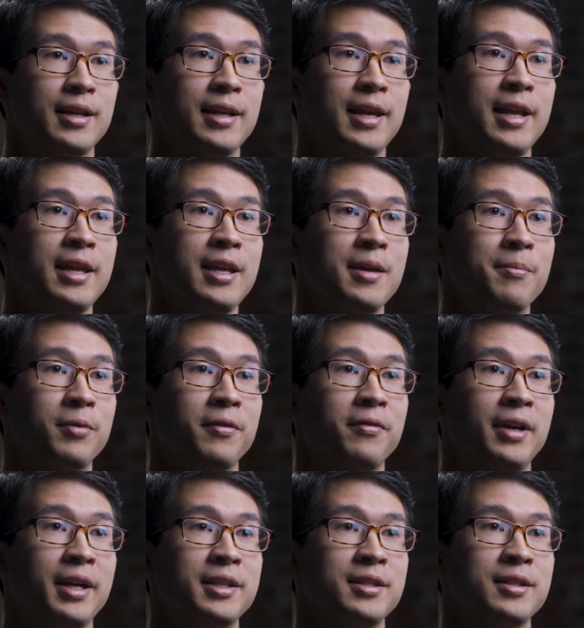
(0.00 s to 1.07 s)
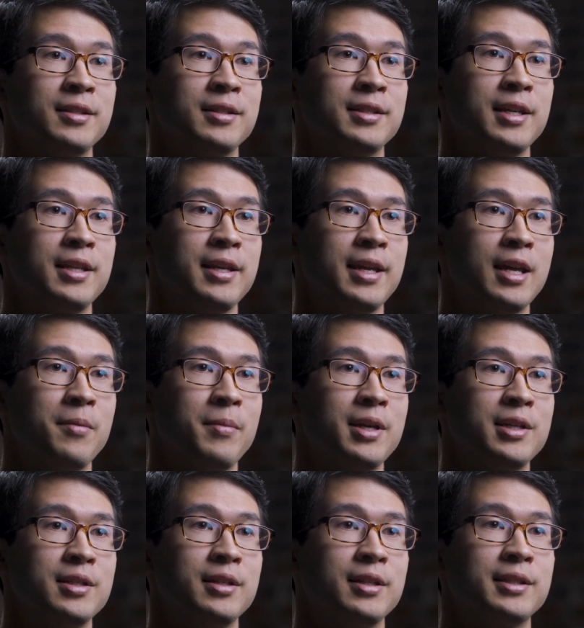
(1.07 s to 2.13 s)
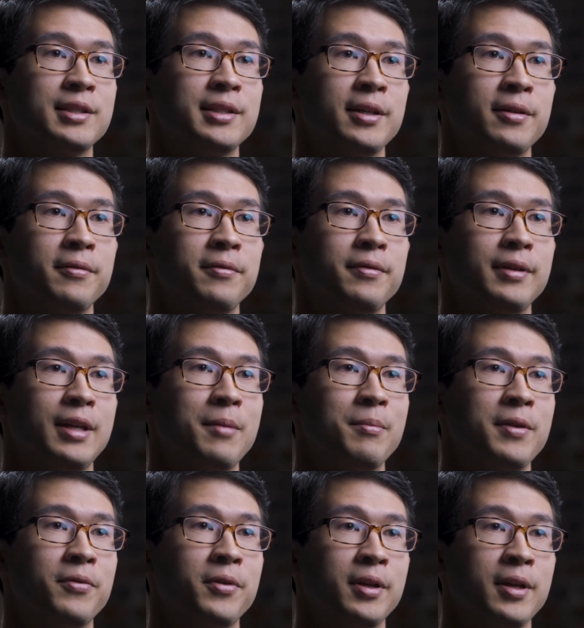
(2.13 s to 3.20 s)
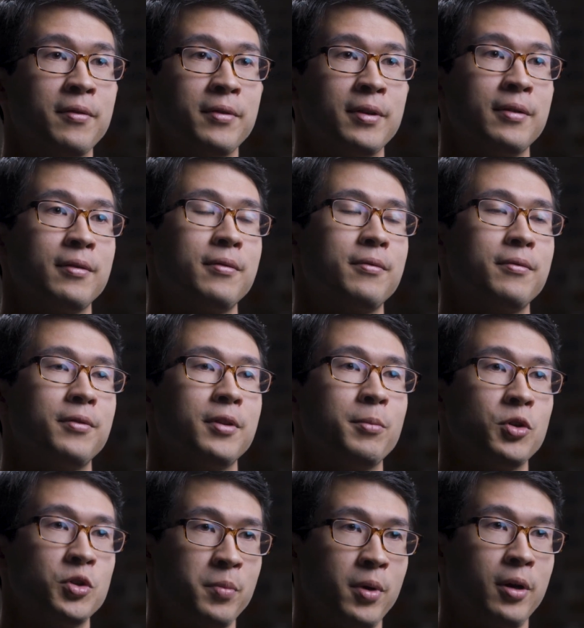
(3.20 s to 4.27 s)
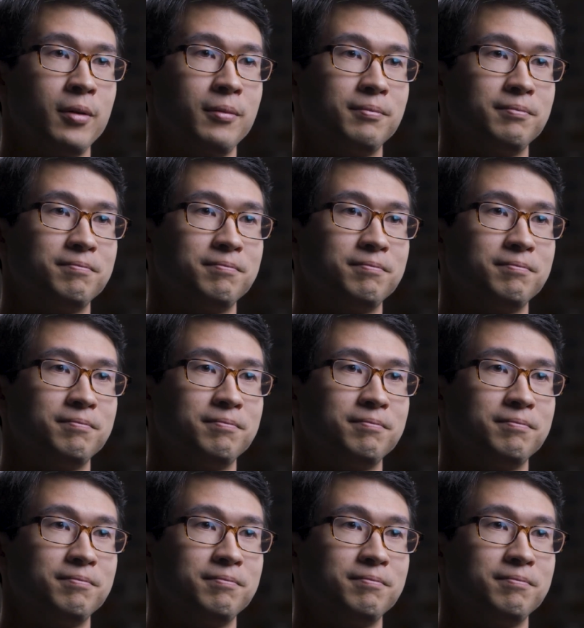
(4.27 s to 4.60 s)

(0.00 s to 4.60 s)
and any imperfections in the animation itself can be forgiven, for the most part.